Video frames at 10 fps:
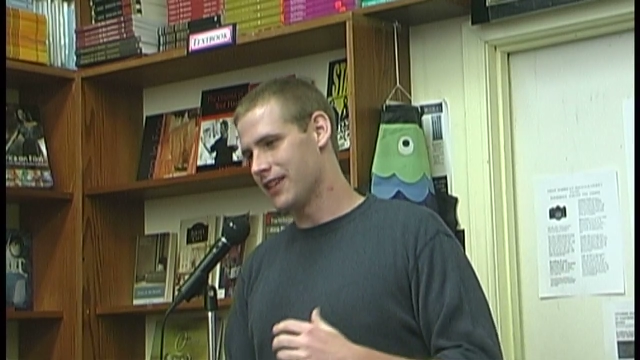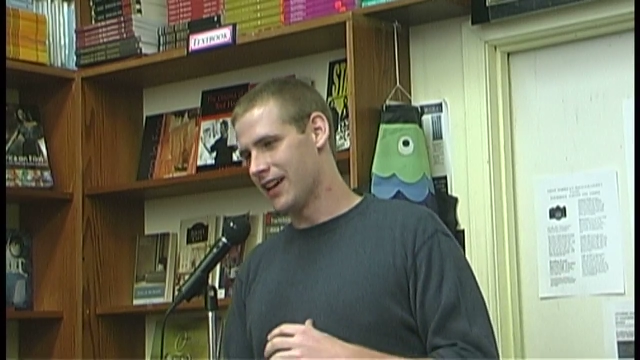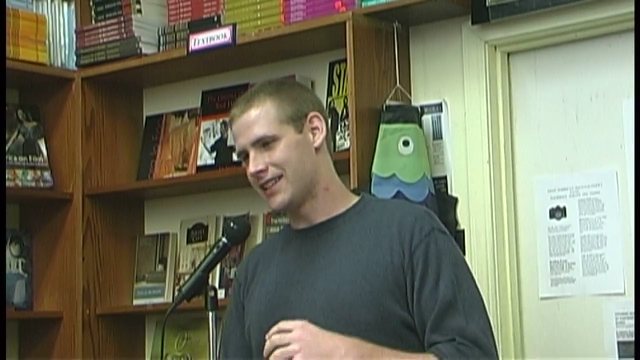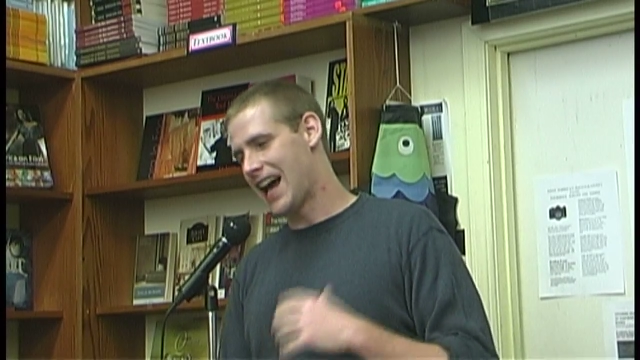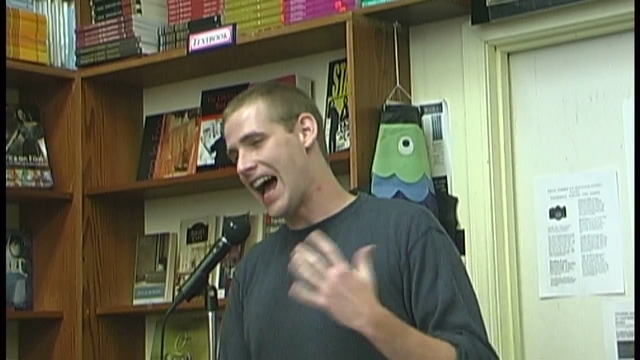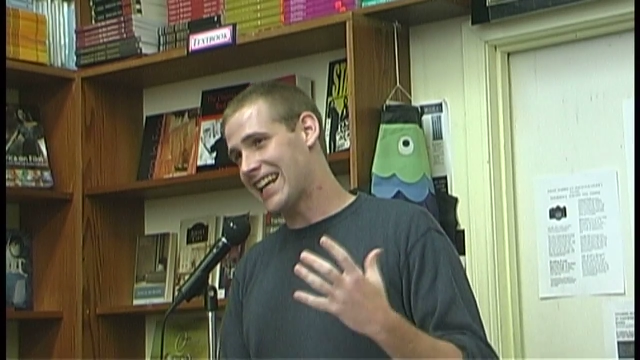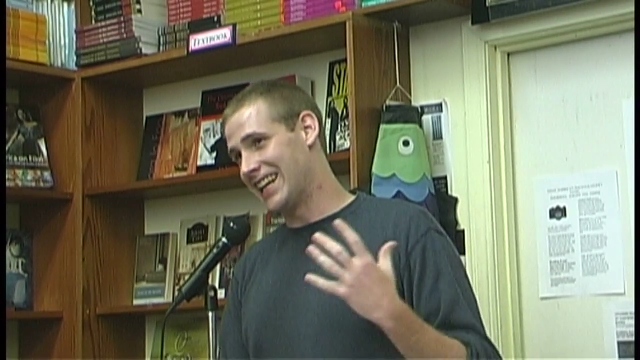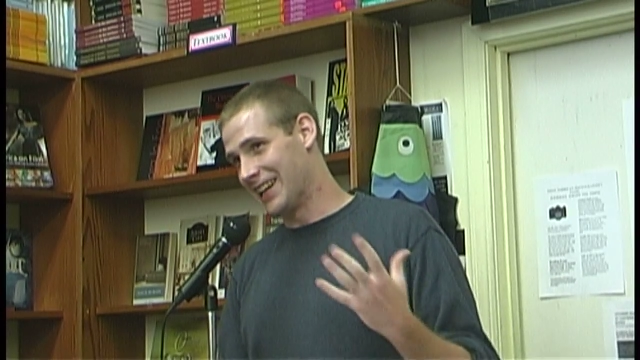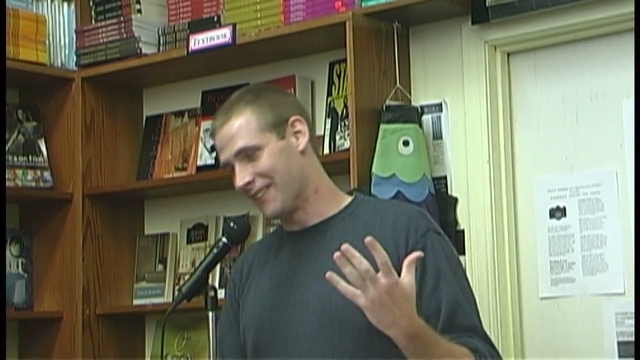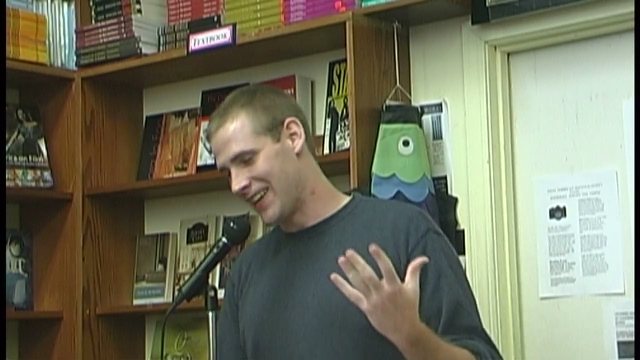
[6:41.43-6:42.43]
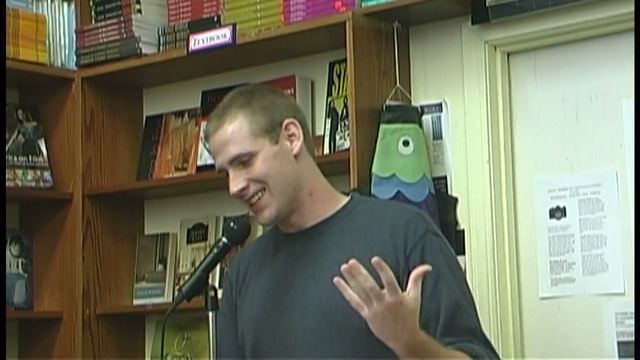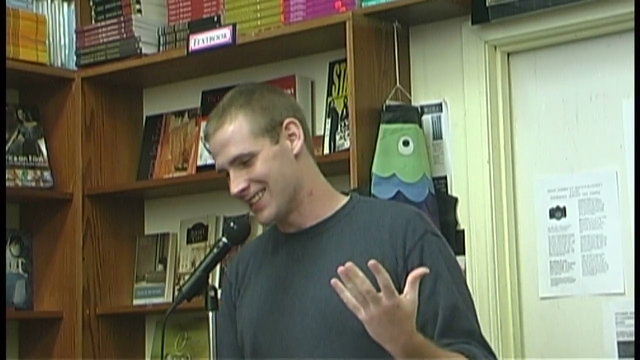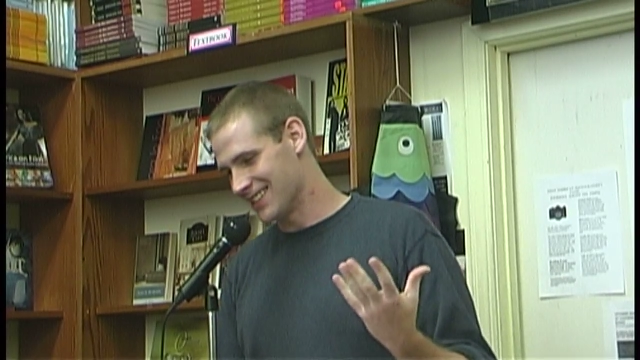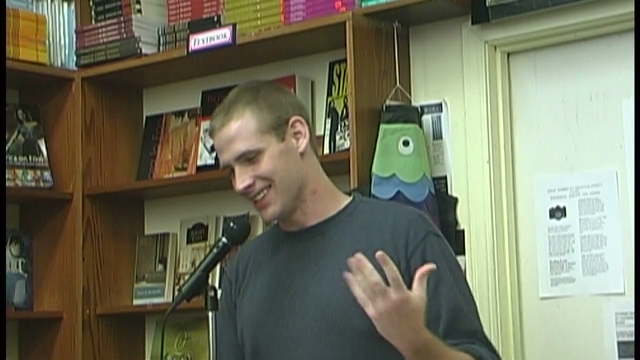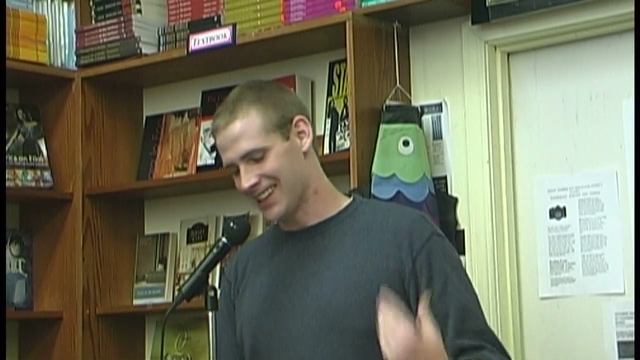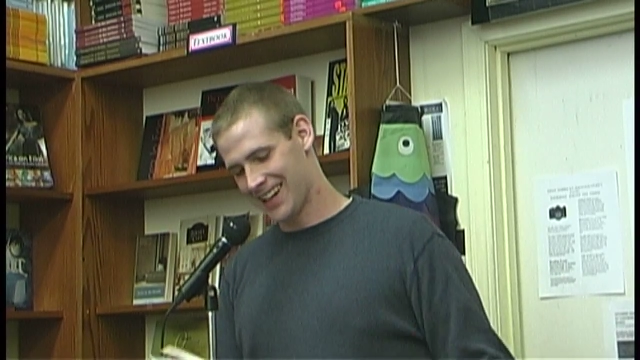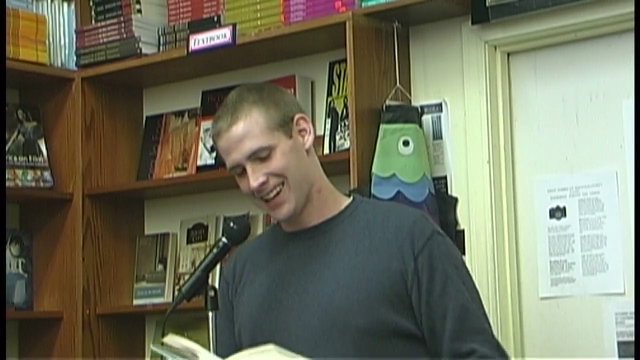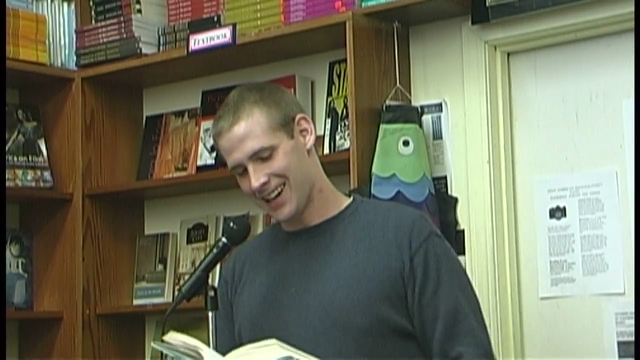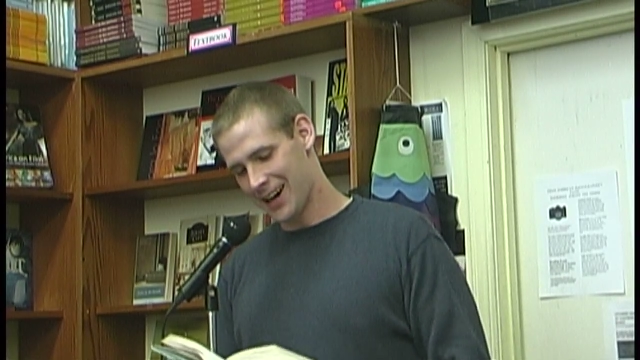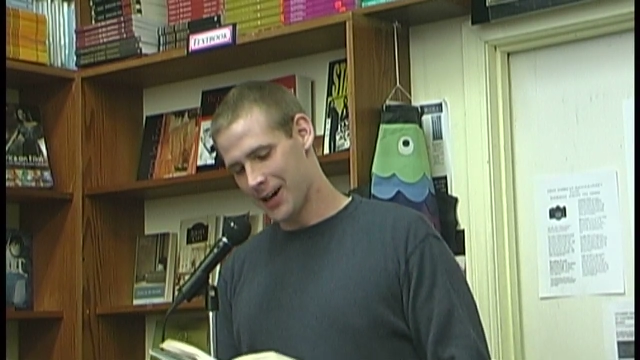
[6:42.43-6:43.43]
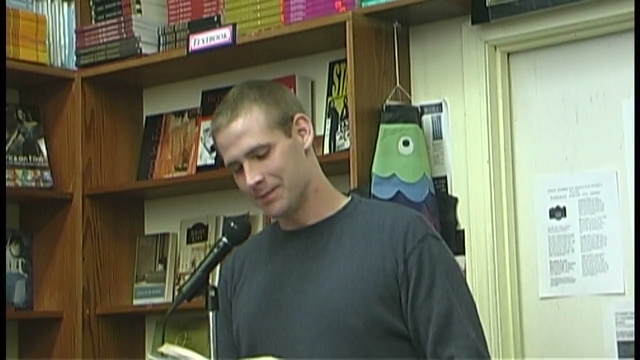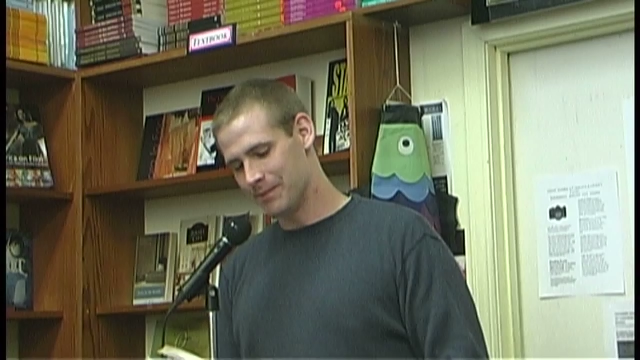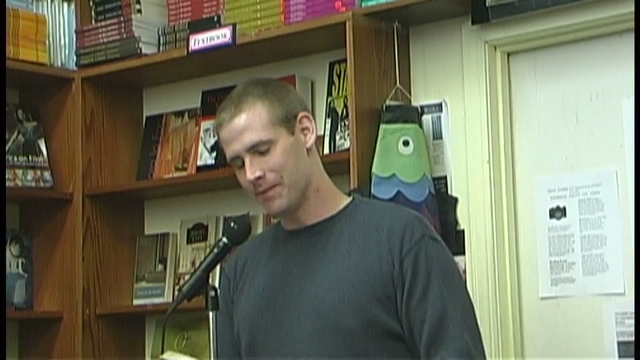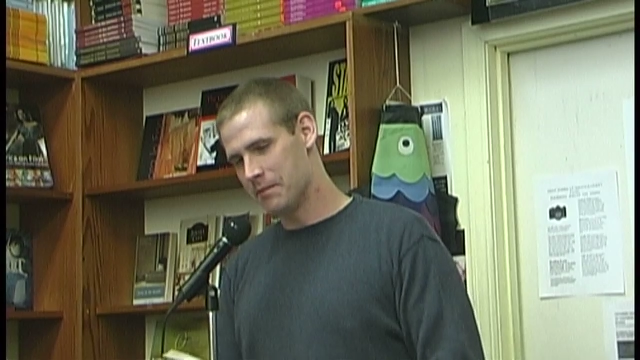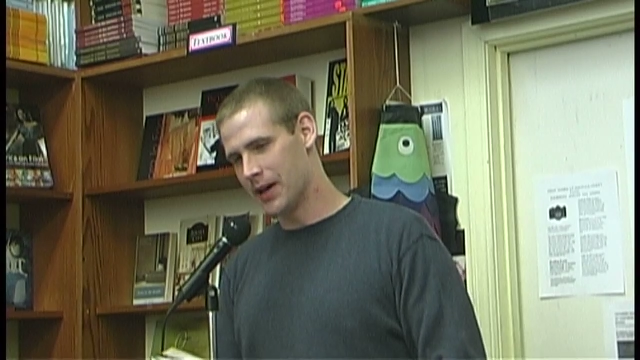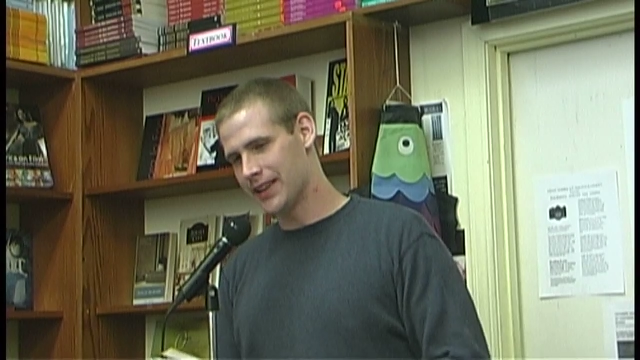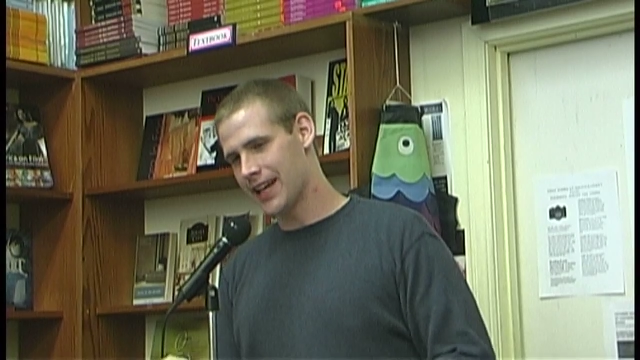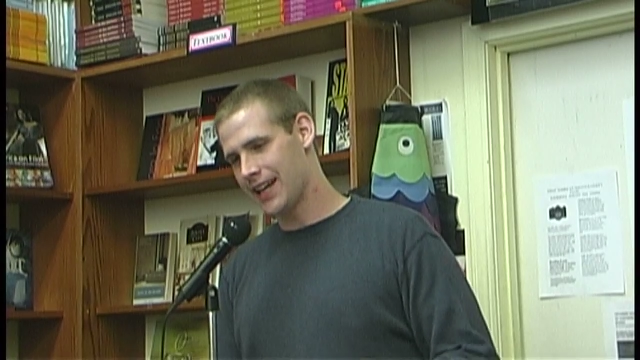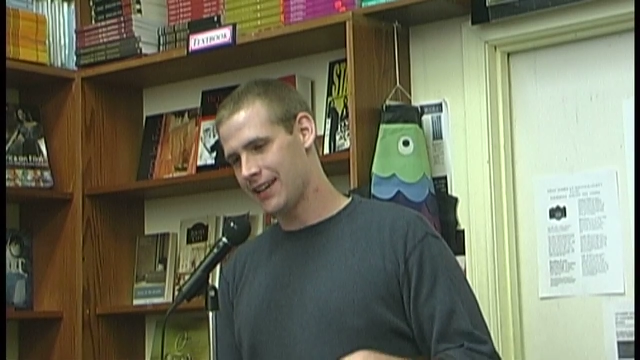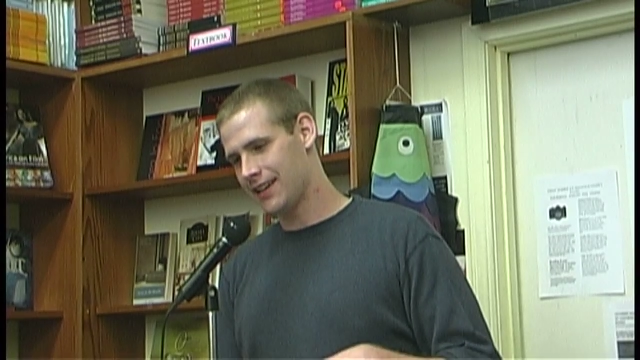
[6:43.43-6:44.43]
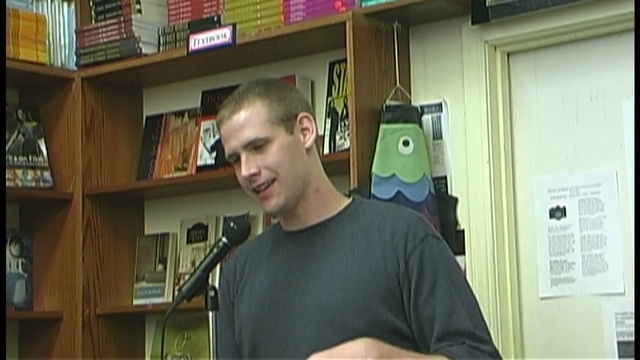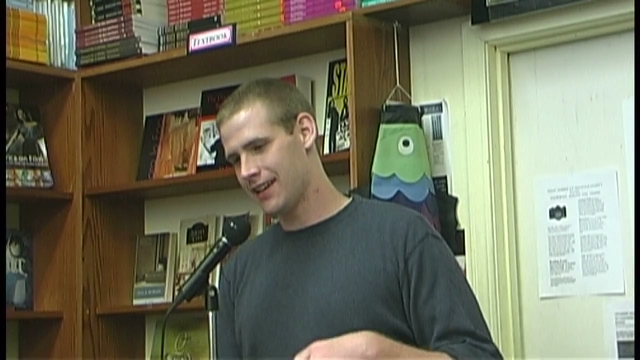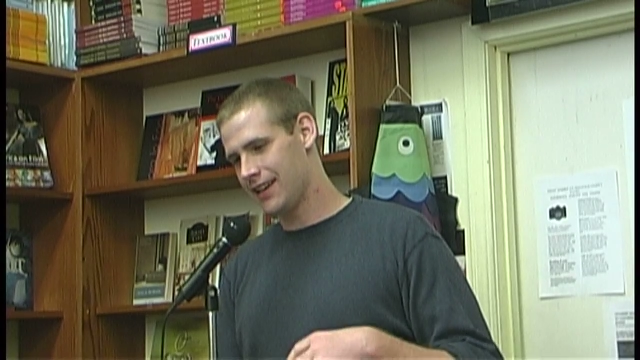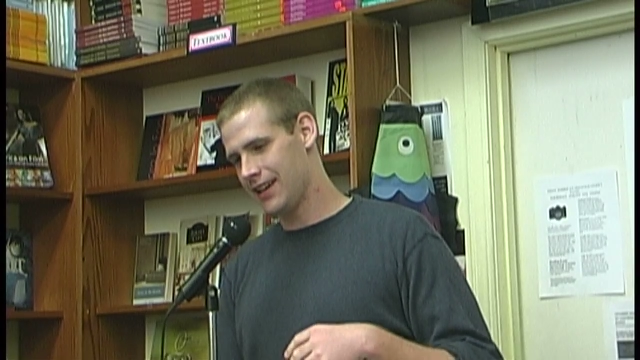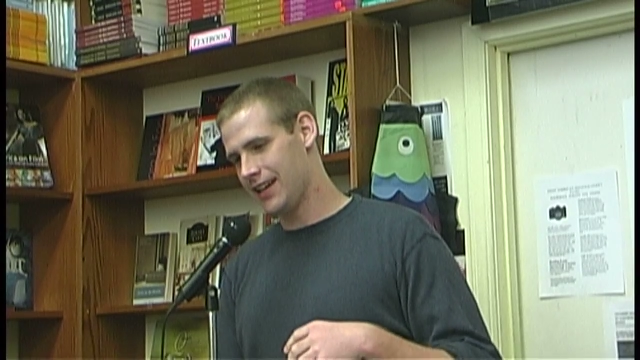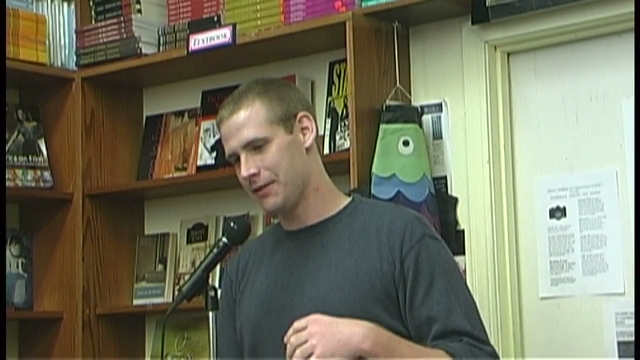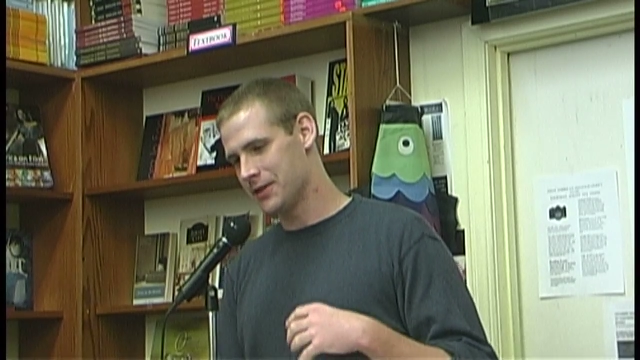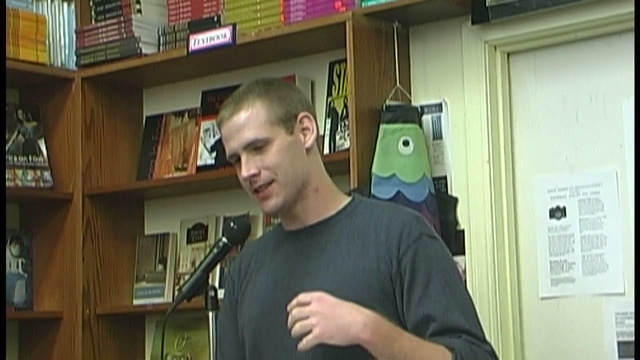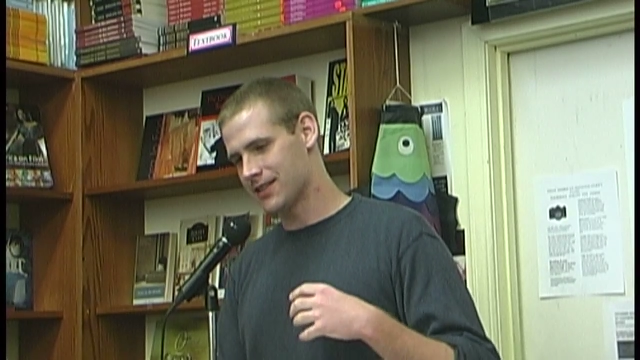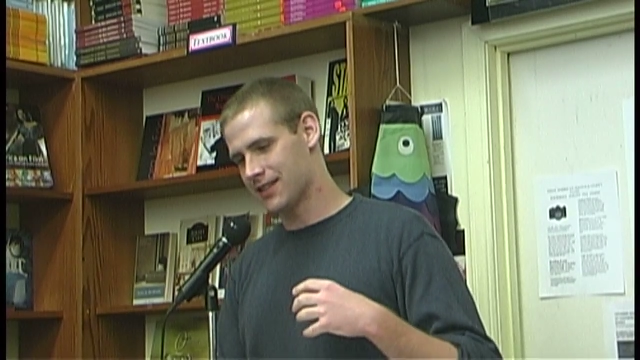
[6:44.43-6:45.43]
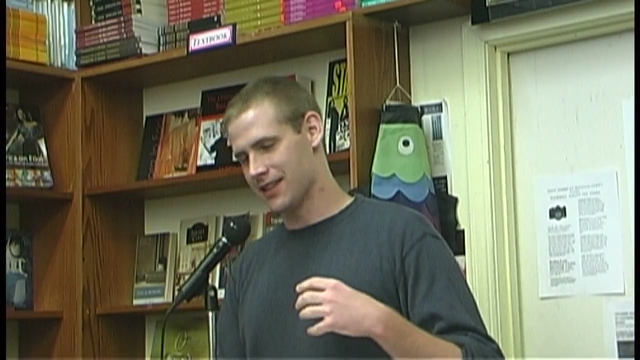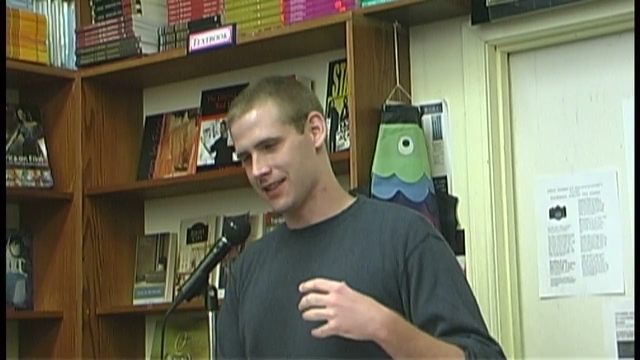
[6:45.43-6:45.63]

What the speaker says: attacking basically. But then he was